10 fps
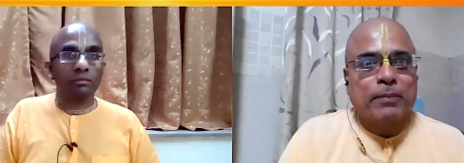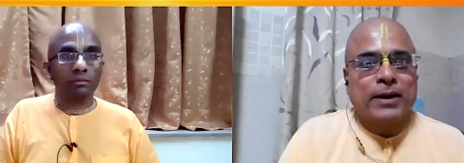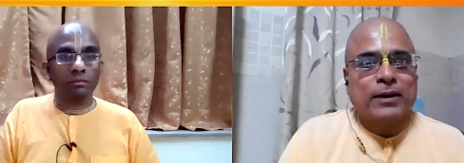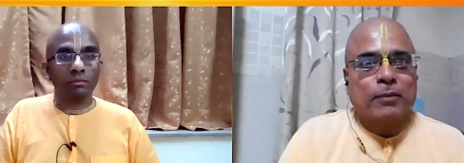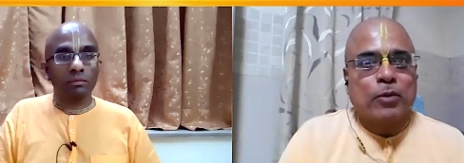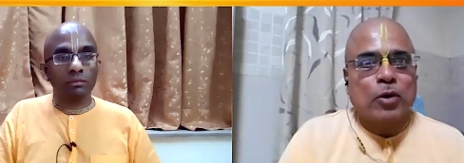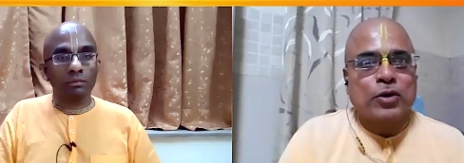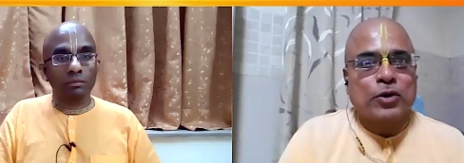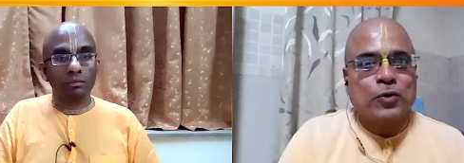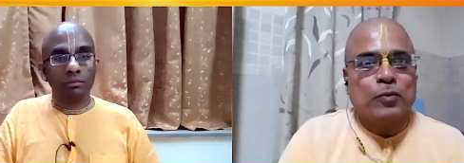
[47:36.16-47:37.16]
Speaker 1: upon
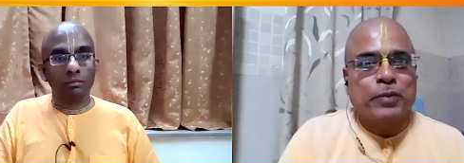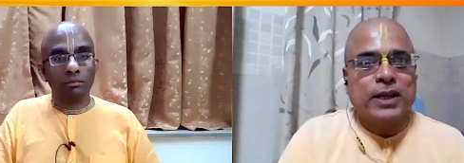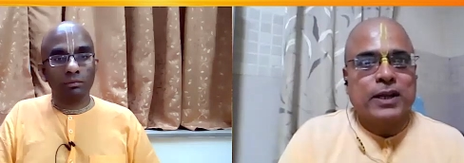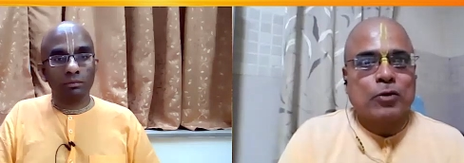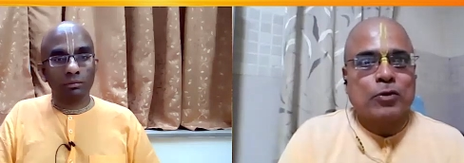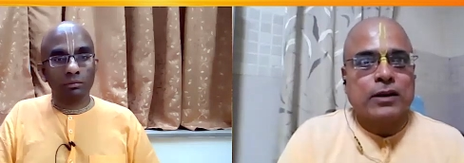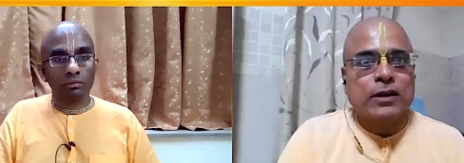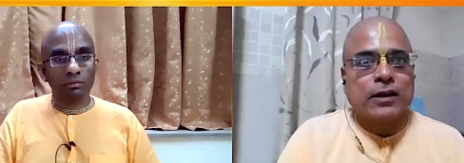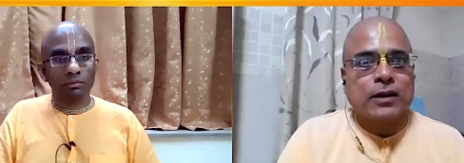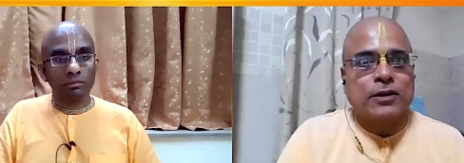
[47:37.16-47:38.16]
you being allowed to enter a
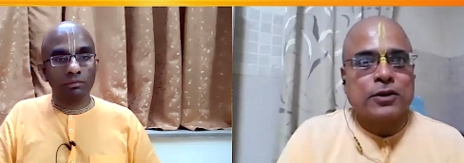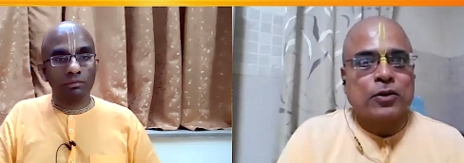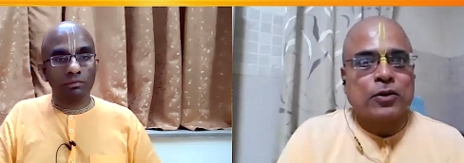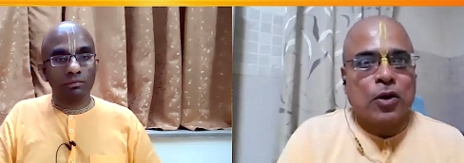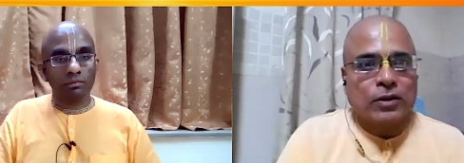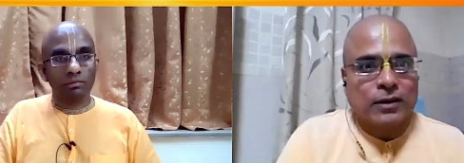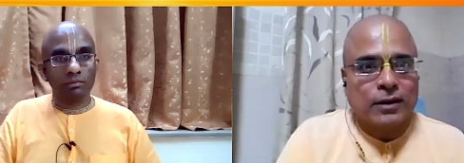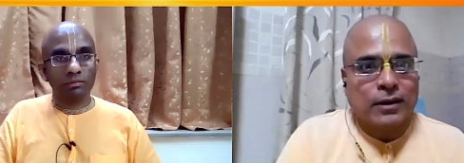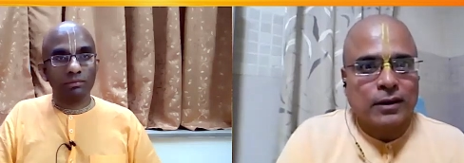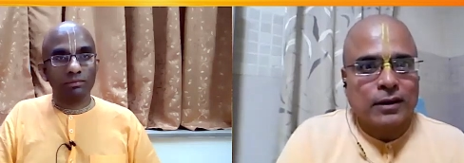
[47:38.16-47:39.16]
country or not.
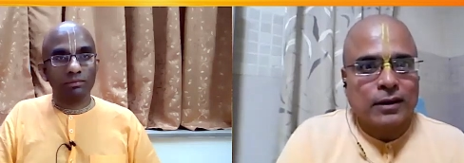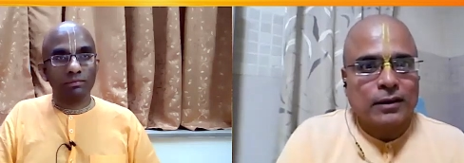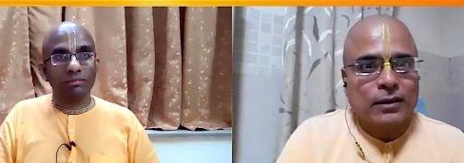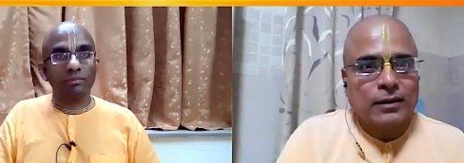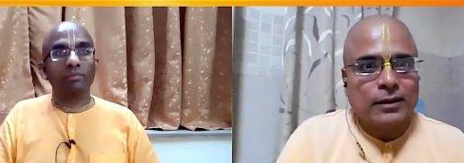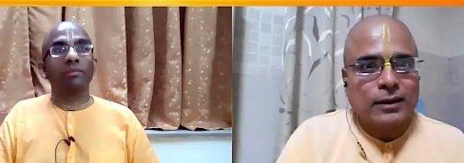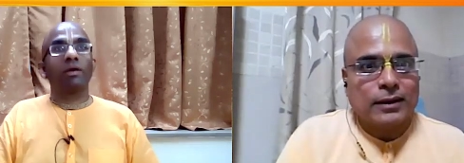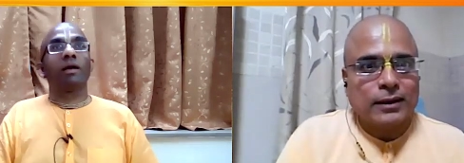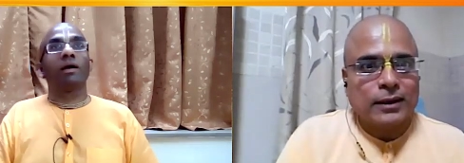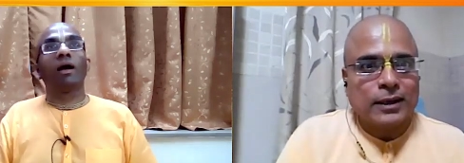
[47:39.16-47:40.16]

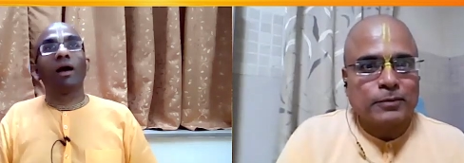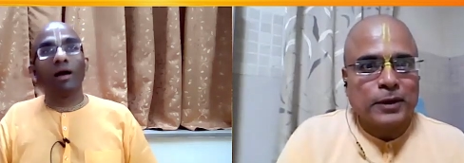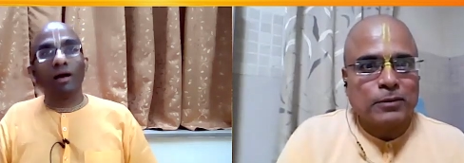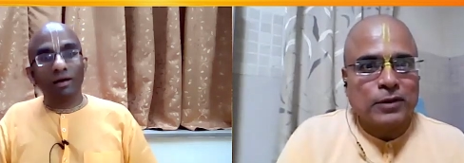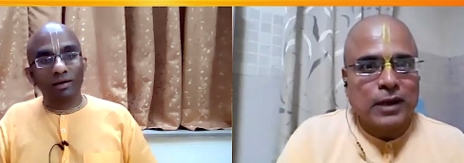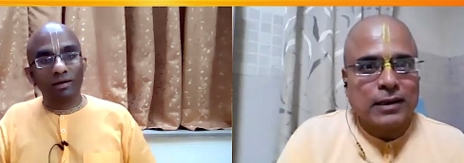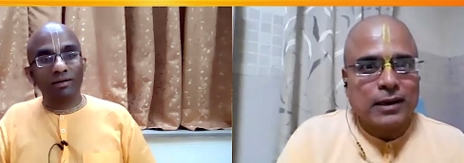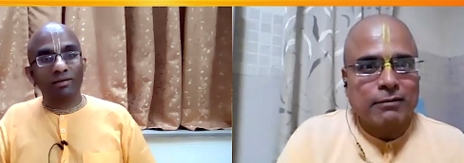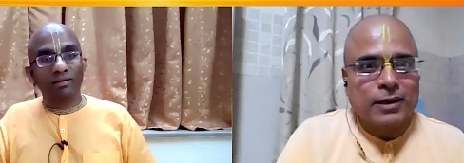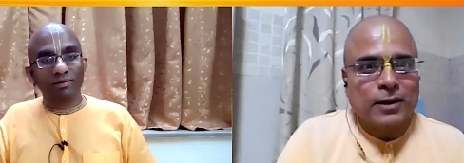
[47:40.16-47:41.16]
Because we come to that
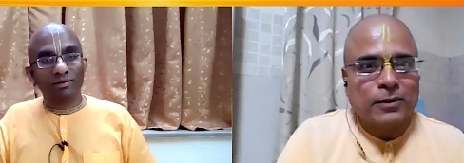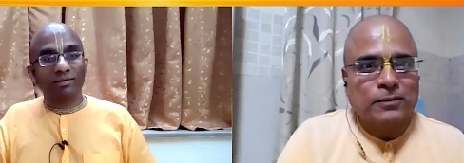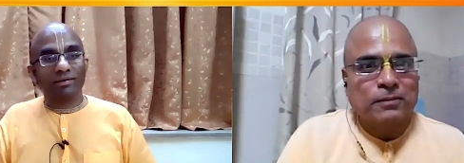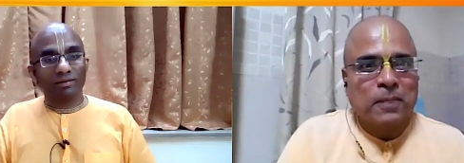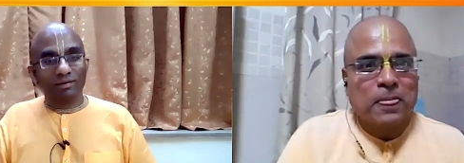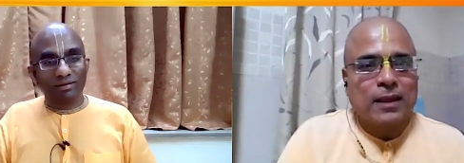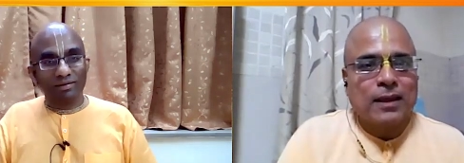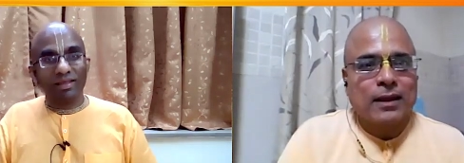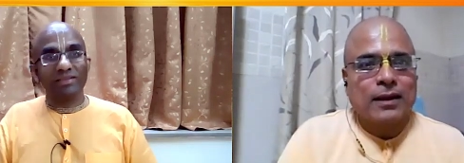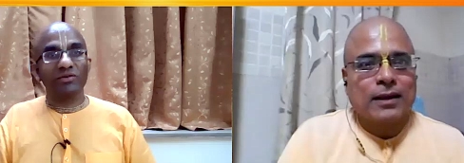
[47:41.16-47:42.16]
level now.
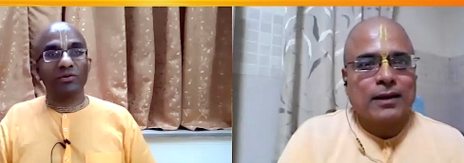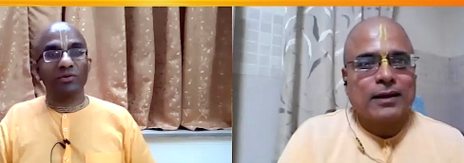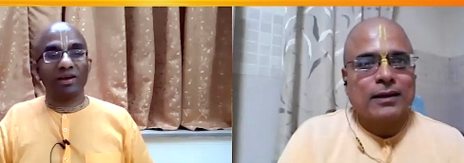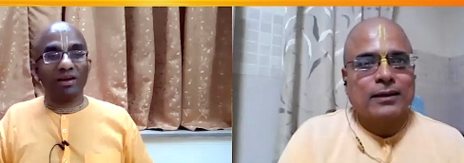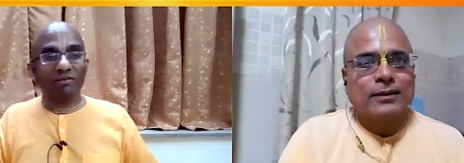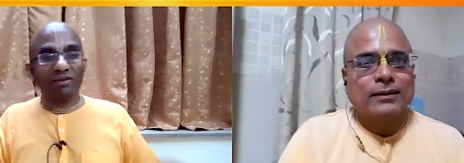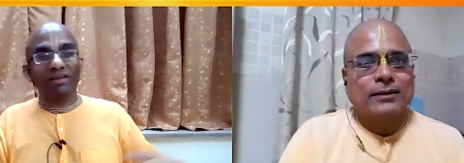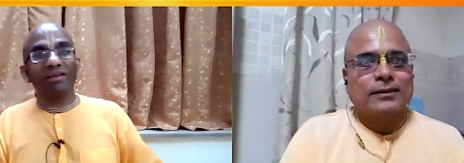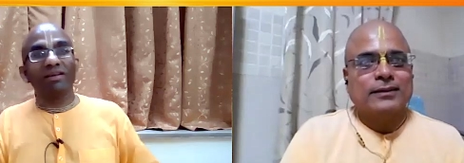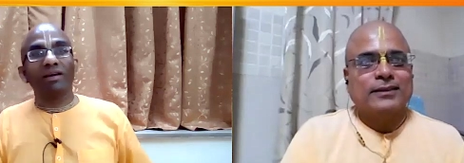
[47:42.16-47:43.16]
Speaker 2: That's true. Yeah,
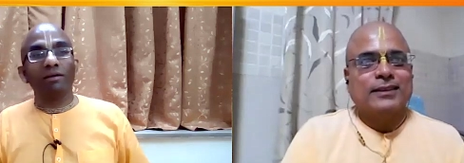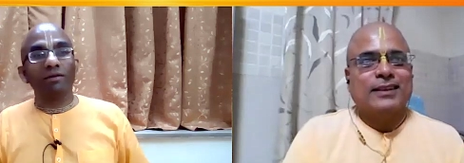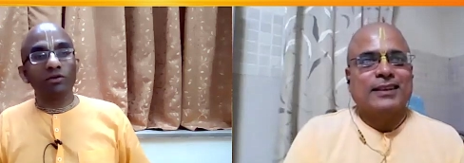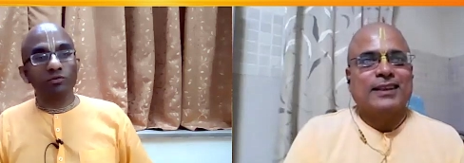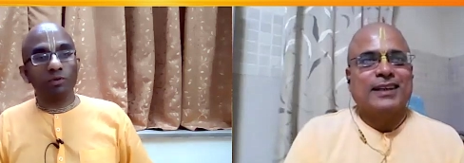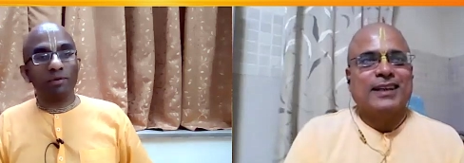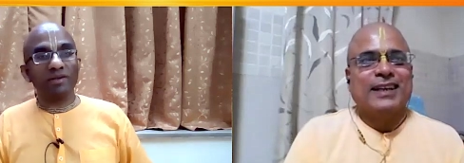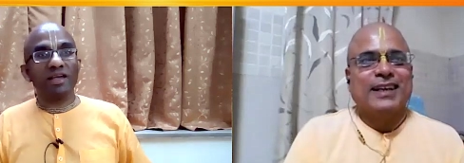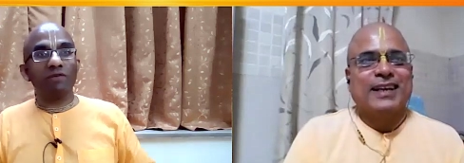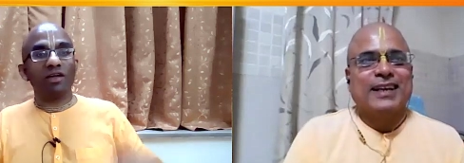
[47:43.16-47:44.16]
every even
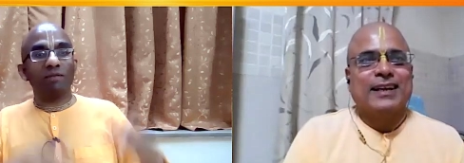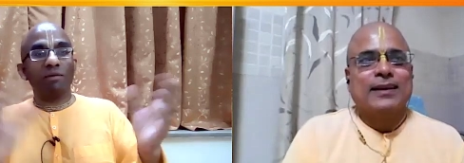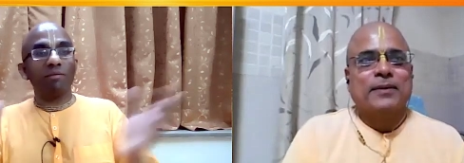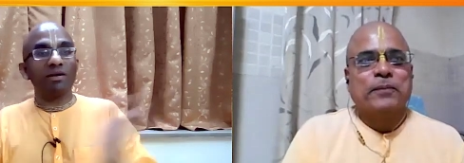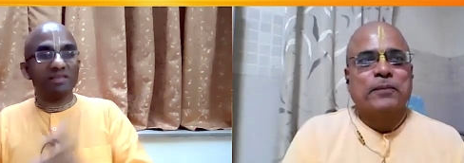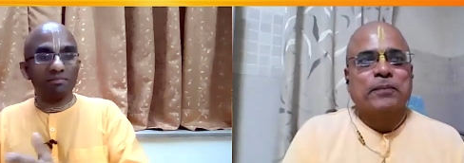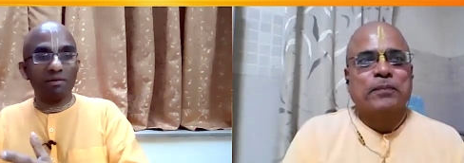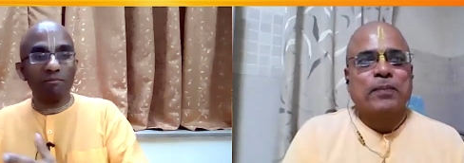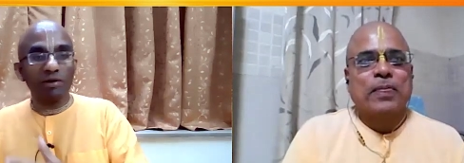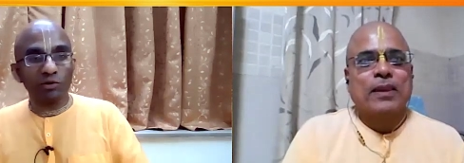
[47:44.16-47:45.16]
newspapers have that members
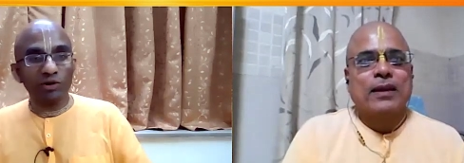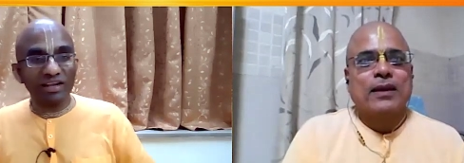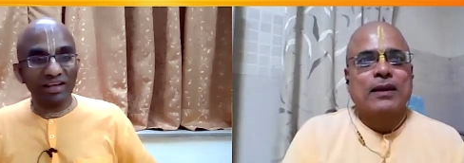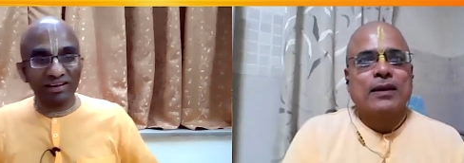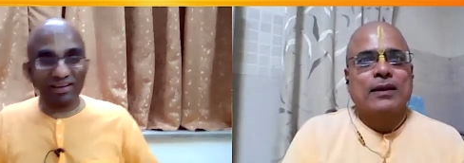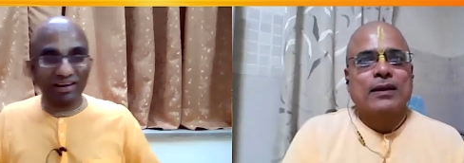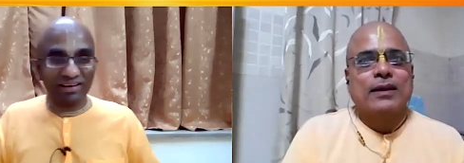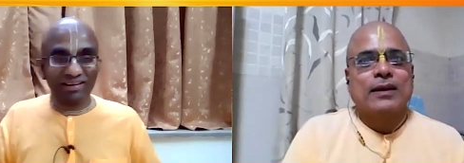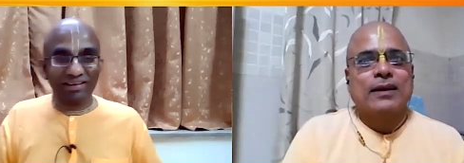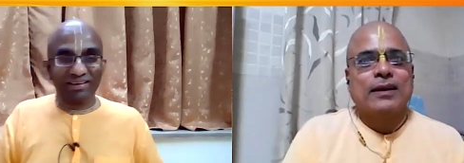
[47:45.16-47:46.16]
members only
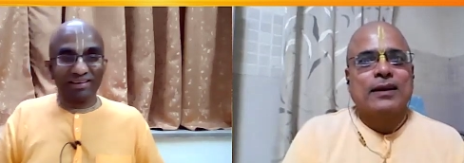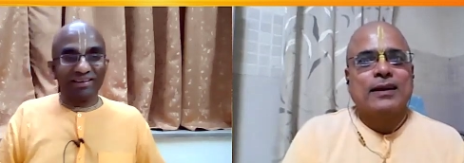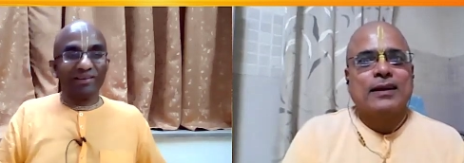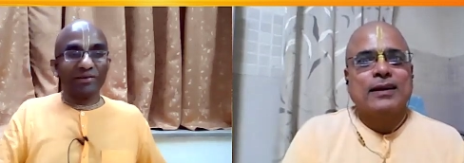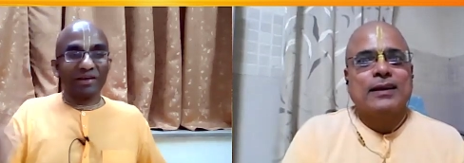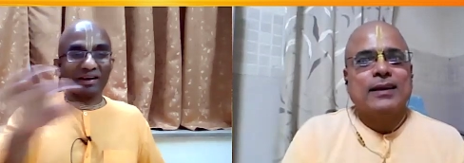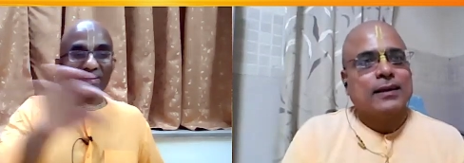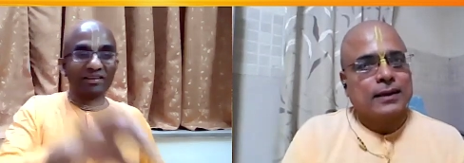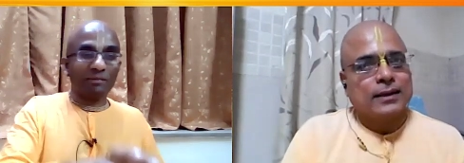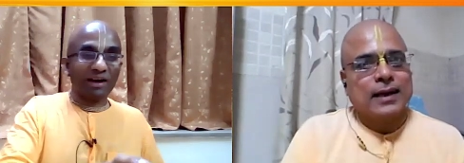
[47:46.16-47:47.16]
area know, you can
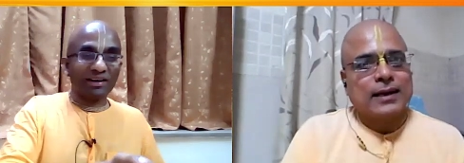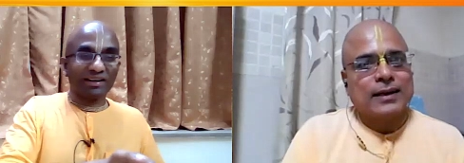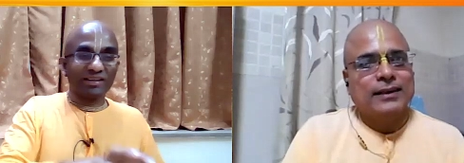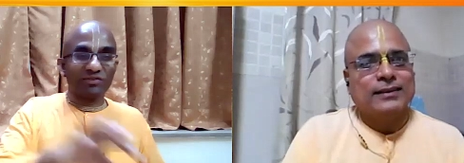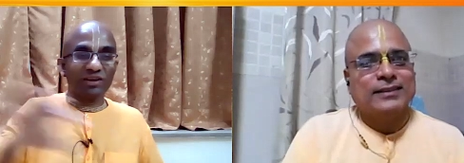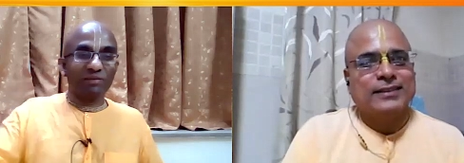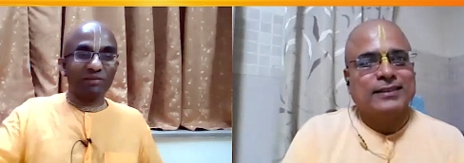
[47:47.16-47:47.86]
read some articles free,